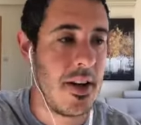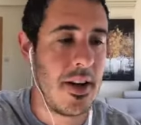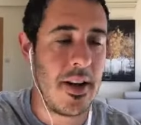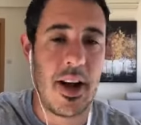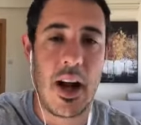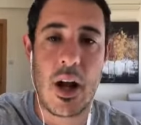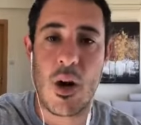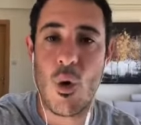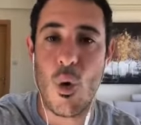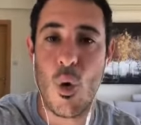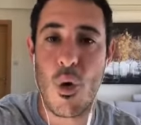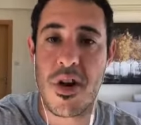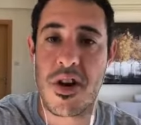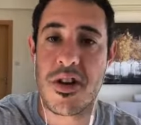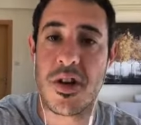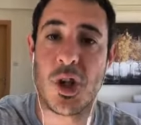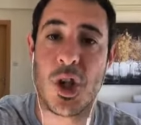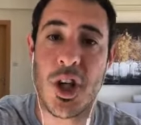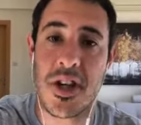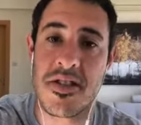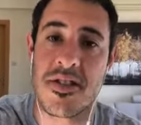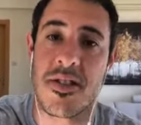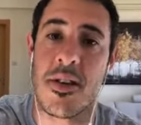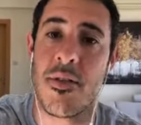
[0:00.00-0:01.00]
in order to
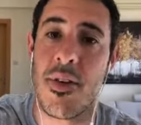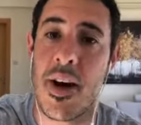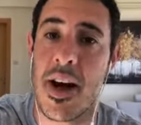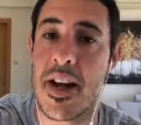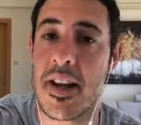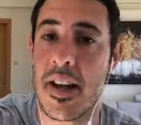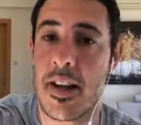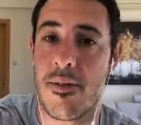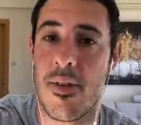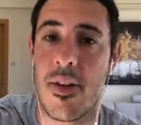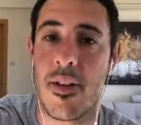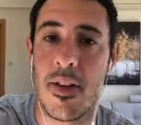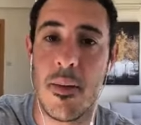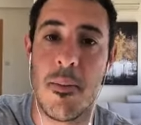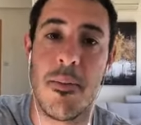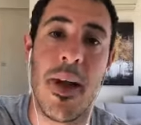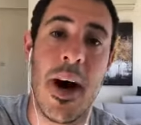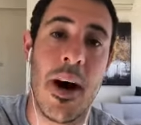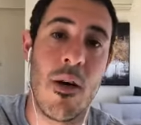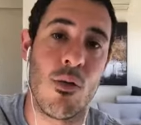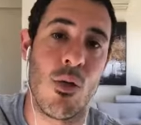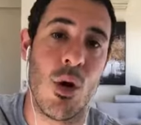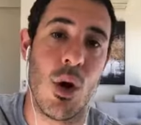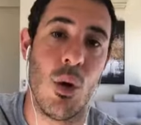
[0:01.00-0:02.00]
justify giving them that
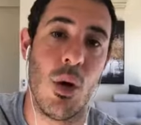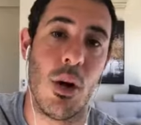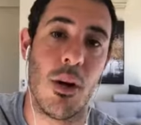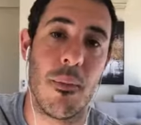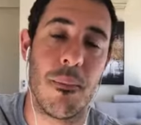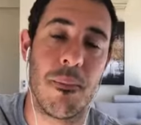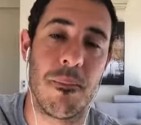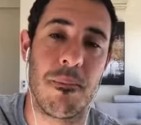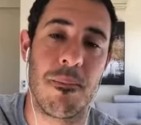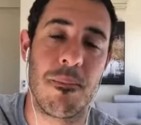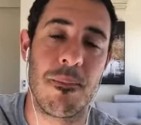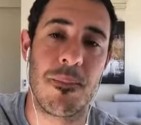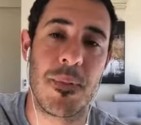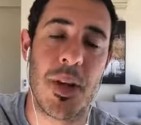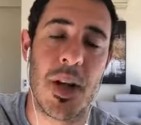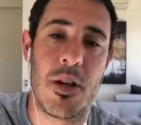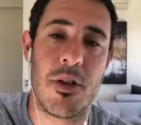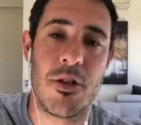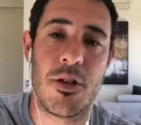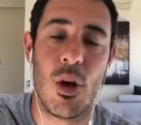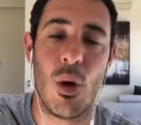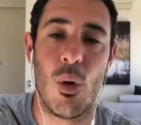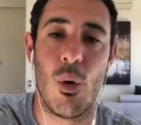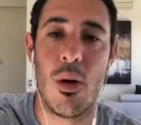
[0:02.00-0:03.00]
role.
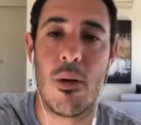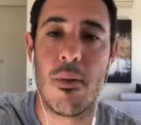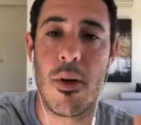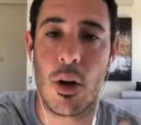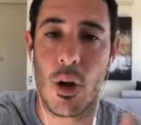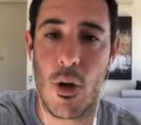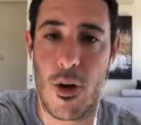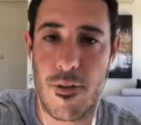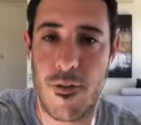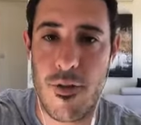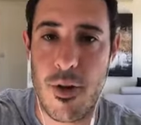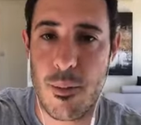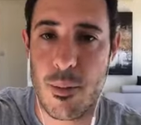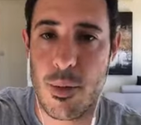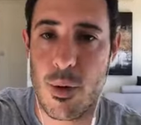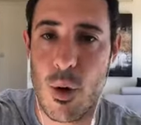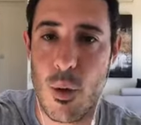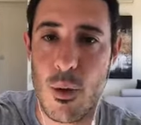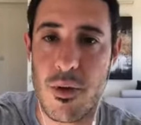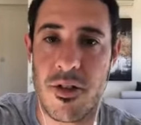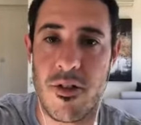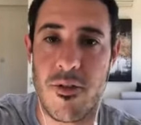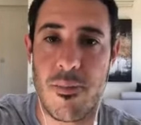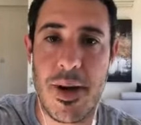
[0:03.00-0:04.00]
So a lot of fit
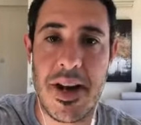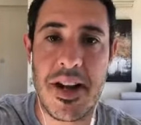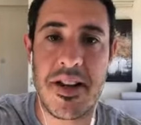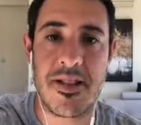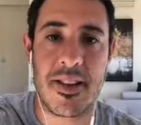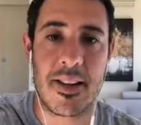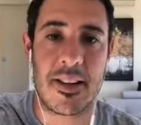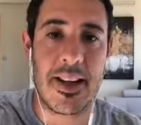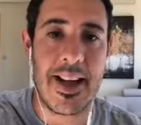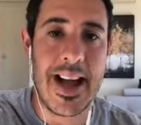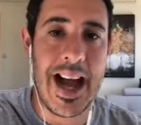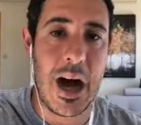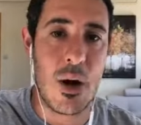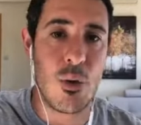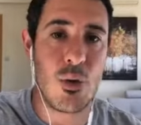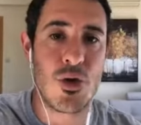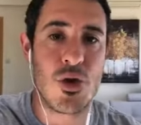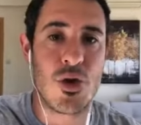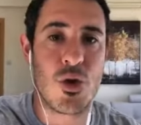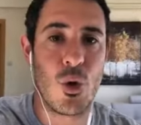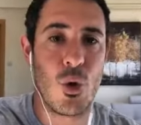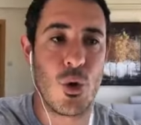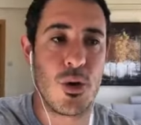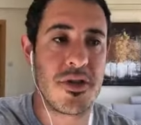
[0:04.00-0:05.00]
pros have basically
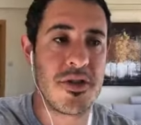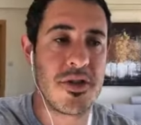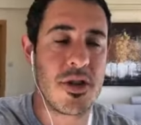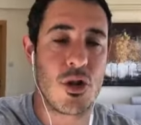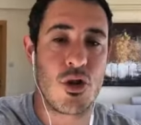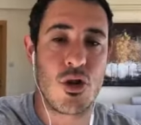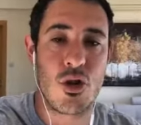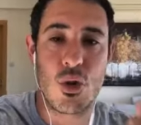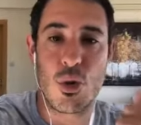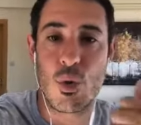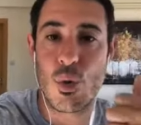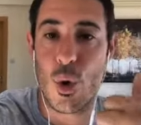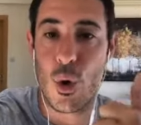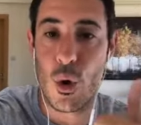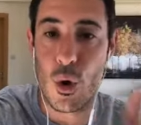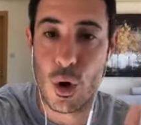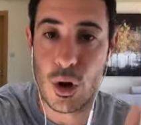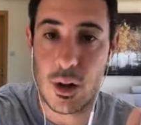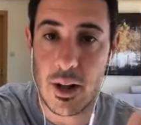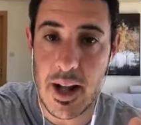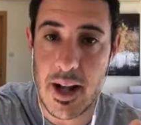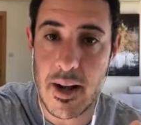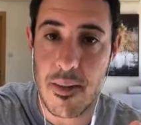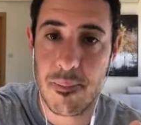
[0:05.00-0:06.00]
outsourced too
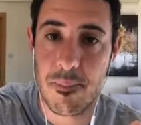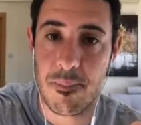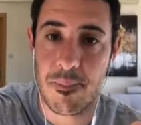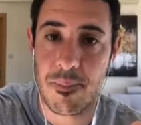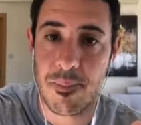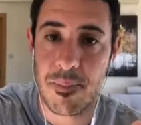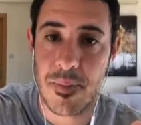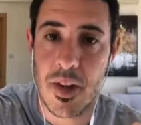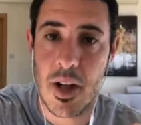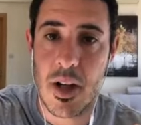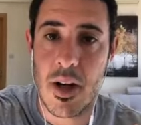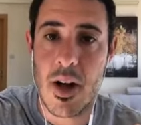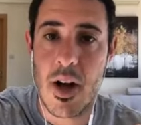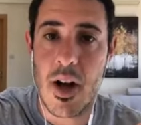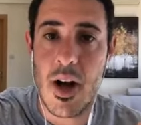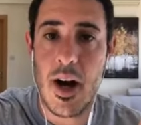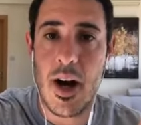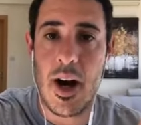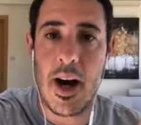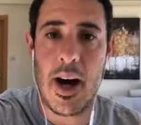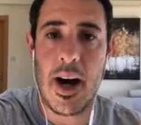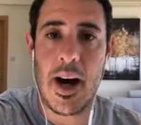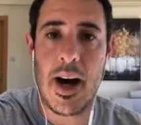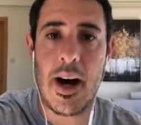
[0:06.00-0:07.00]
early
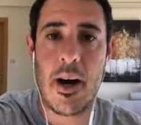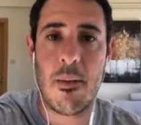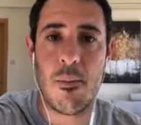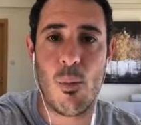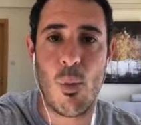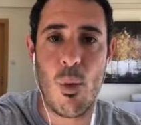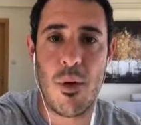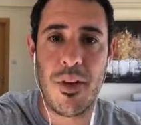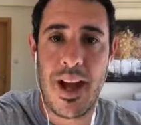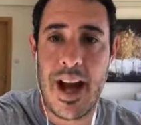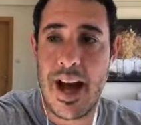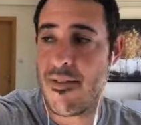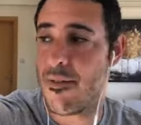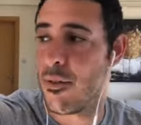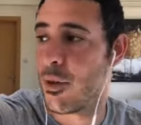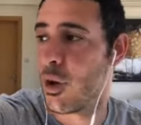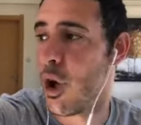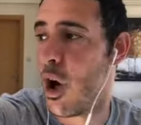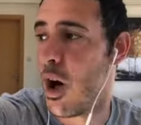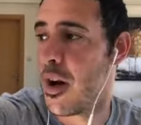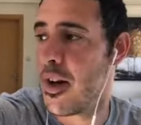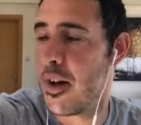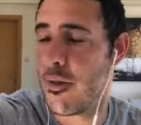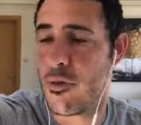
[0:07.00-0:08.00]
when they haven't
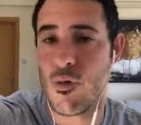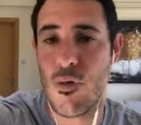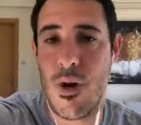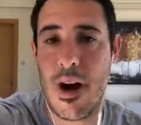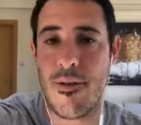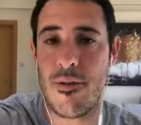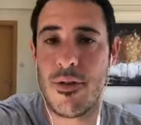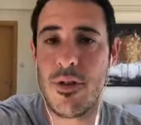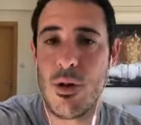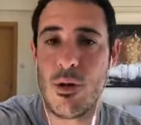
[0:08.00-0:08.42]
got enough revenue